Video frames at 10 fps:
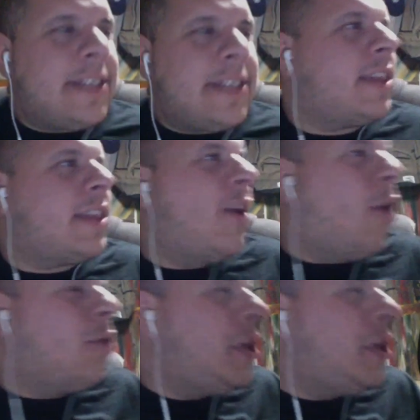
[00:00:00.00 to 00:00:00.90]
like the
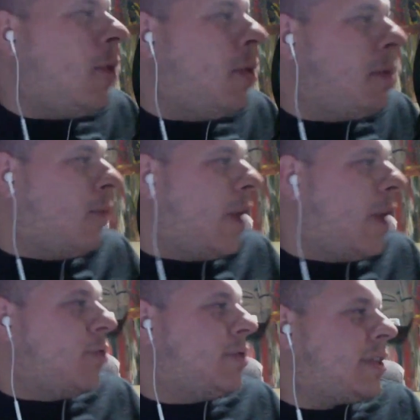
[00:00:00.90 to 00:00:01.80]
only moment where
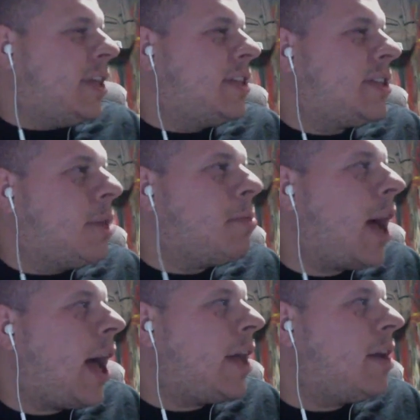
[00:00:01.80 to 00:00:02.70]
you see some
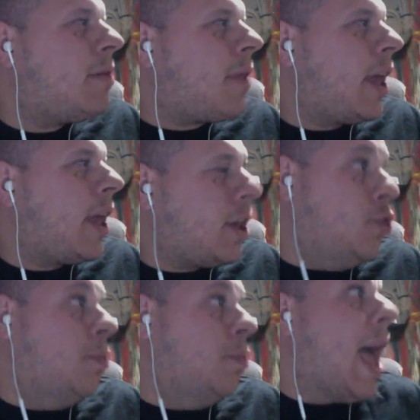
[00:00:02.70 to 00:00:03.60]
kind of like
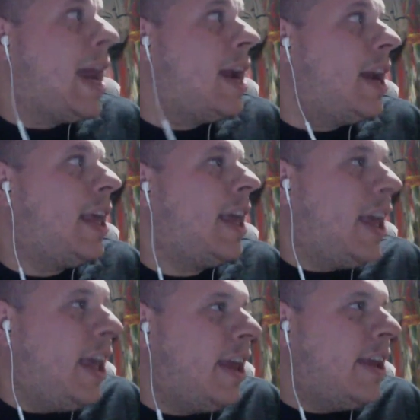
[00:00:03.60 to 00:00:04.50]
humanity
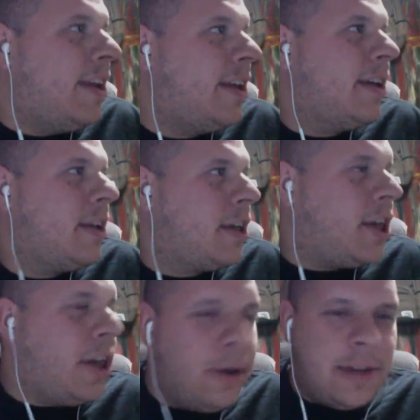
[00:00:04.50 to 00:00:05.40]
in
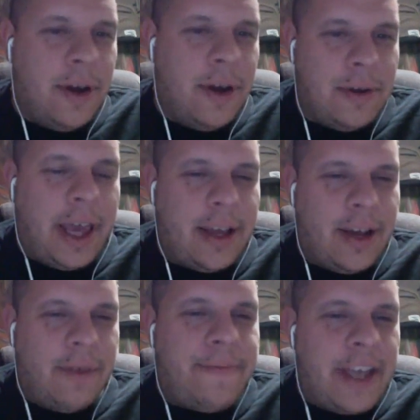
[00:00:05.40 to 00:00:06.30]
Kyoto, like her facial